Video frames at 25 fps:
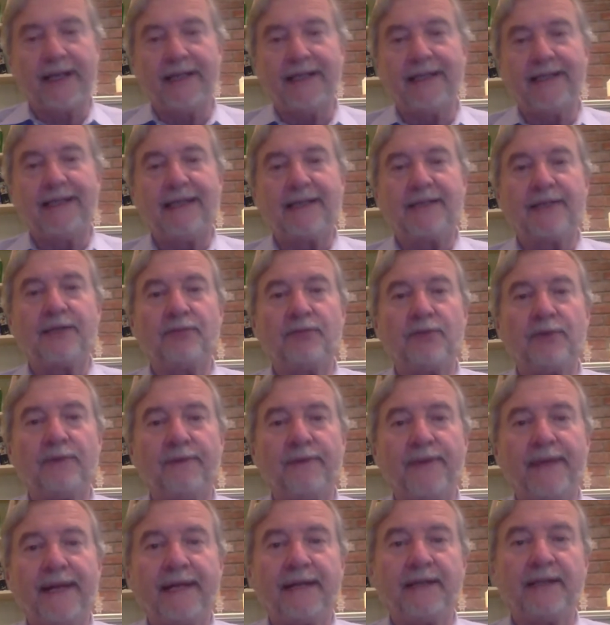and does it
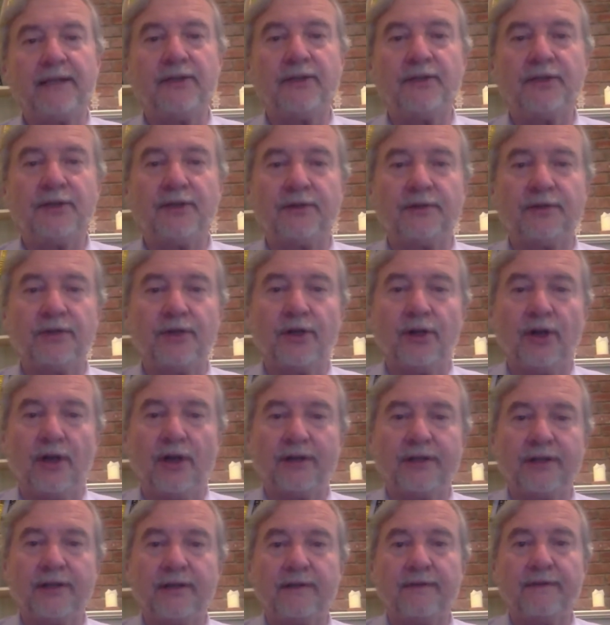reflect certain
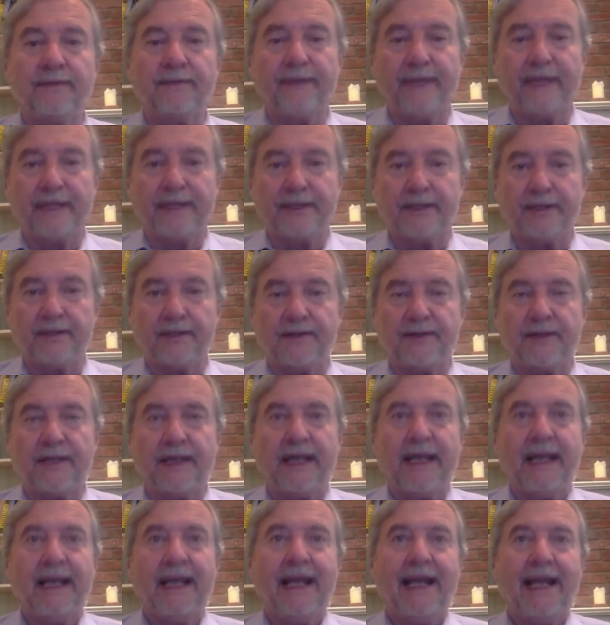cognitive failures
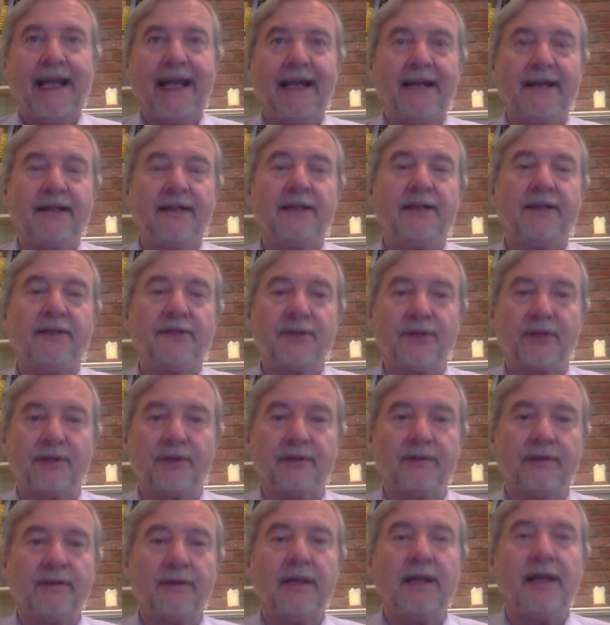and
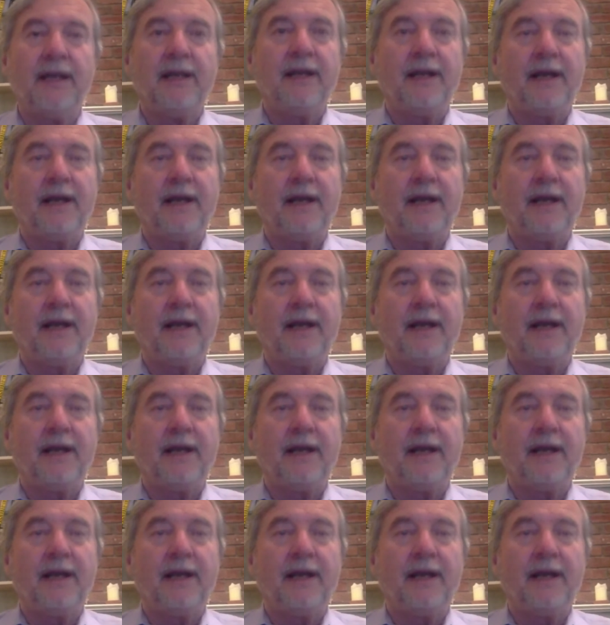certain